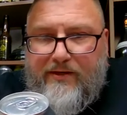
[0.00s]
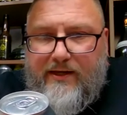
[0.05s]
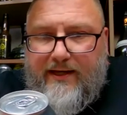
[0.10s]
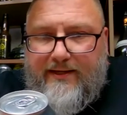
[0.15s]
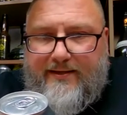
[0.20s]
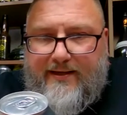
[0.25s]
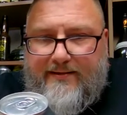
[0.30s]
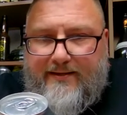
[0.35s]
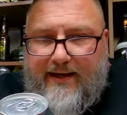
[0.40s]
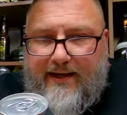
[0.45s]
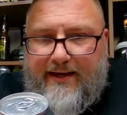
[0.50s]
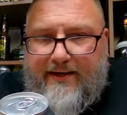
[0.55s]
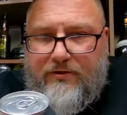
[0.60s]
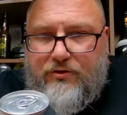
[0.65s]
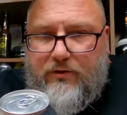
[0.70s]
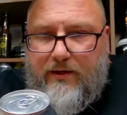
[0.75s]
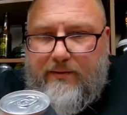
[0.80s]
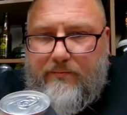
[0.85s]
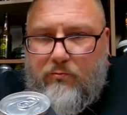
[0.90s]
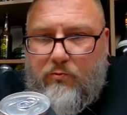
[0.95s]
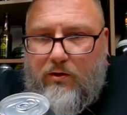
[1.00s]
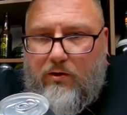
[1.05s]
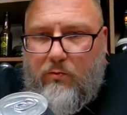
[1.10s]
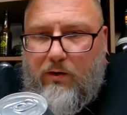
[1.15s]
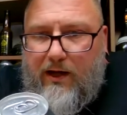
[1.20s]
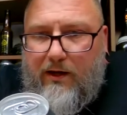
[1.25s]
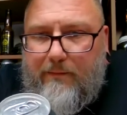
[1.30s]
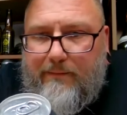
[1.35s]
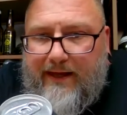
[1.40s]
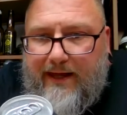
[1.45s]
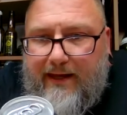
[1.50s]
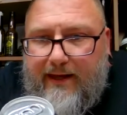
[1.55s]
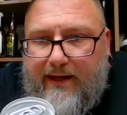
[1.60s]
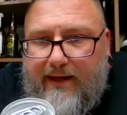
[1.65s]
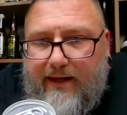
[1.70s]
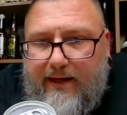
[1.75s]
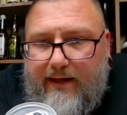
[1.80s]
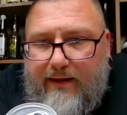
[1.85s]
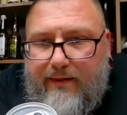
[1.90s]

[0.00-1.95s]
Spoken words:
it says, I had a dream a while back